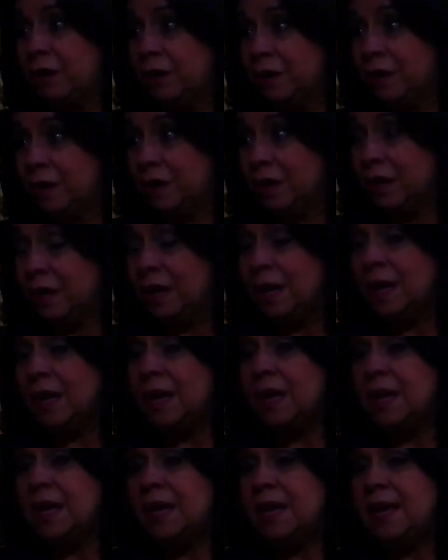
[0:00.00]
hard.
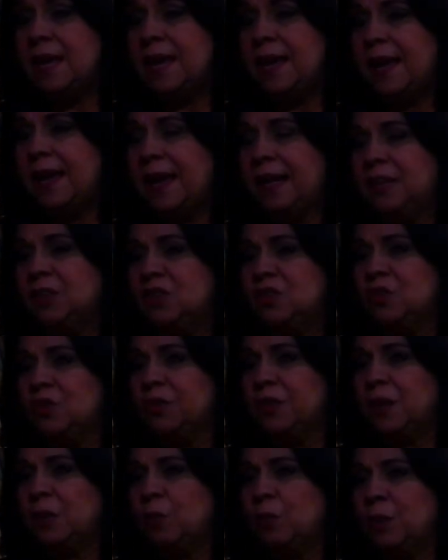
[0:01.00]
And so
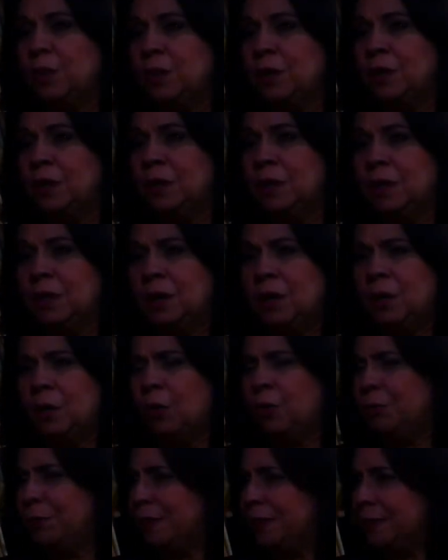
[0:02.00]
there were
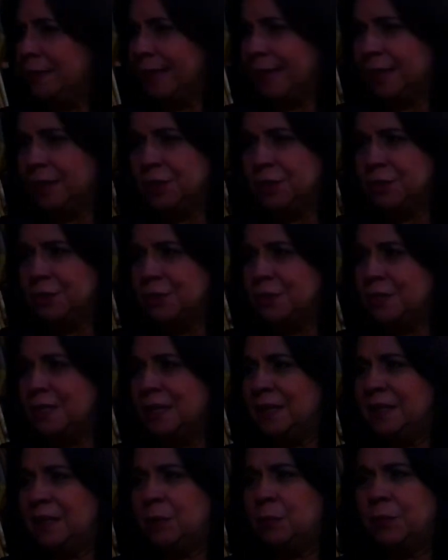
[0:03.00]
orientations
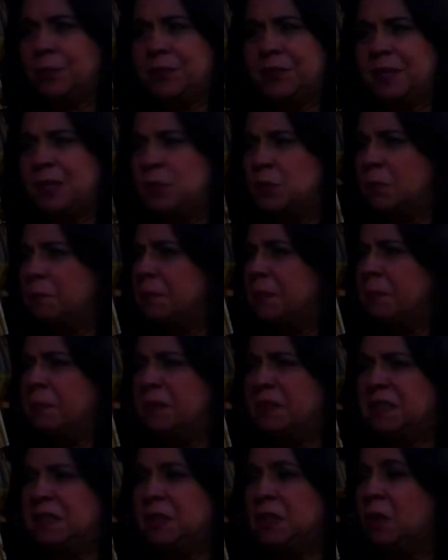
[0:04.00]
and there were things when
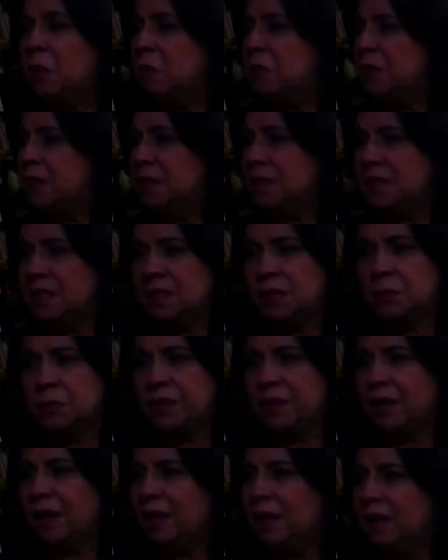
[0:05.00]
people did not want to deal
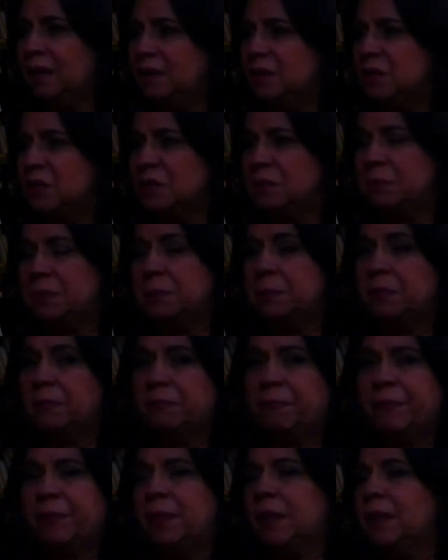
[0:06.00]
with AIDS or people
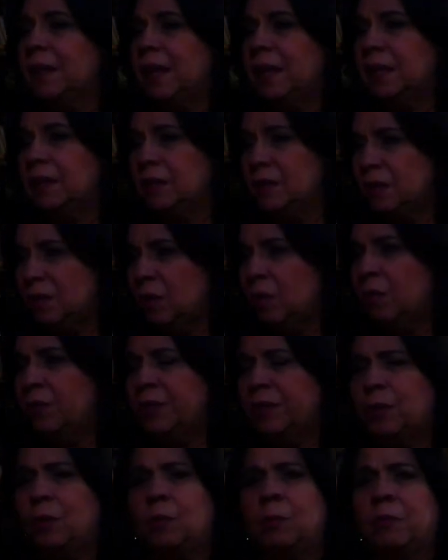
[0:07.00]
felt like, you know,
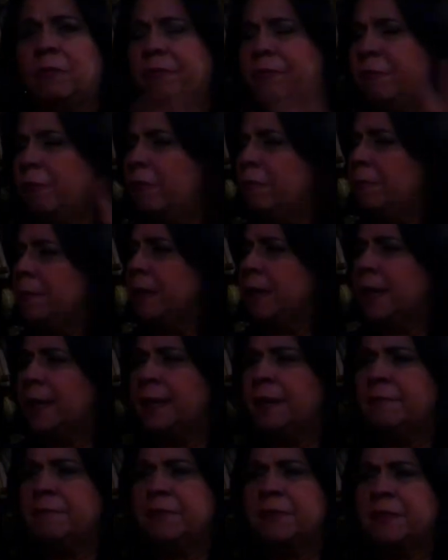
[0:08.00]
the homophobia
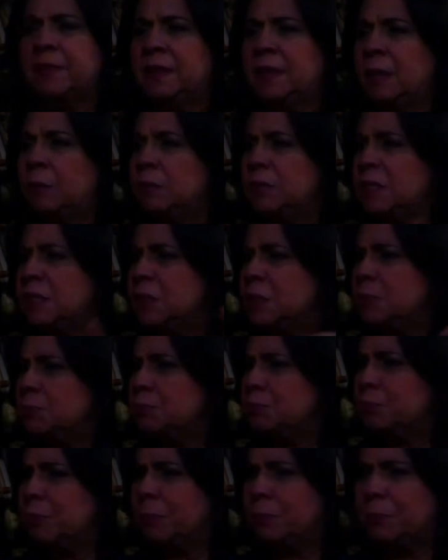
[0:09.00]
and everything that was,
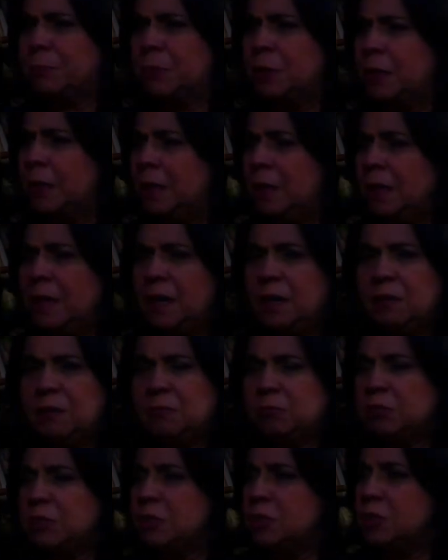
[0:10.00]
was
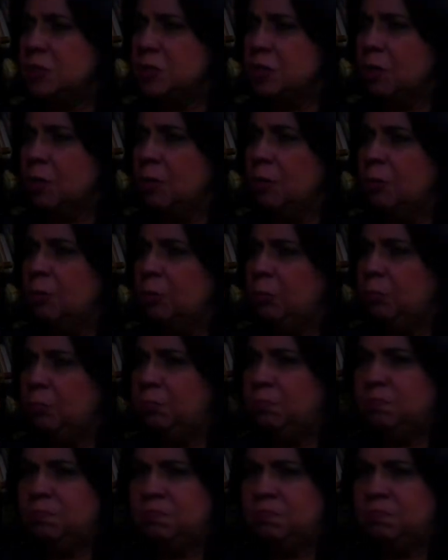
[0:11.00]
so